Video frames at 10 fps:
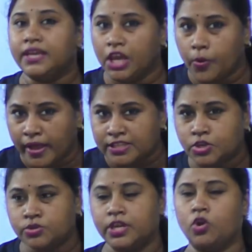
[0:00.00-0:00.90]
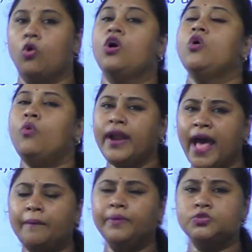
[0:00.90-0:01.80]
equals to 0. What
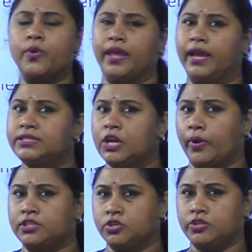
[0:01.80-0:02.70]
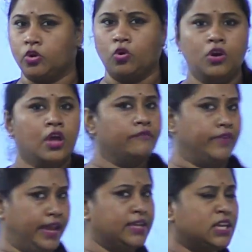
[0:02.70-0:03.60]
happens when a is equals to 0?
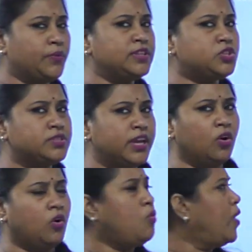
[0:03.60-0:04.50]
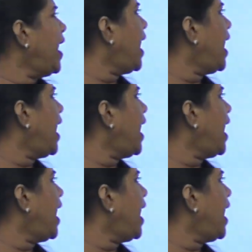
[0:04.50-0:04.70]
When a is equals to 0, what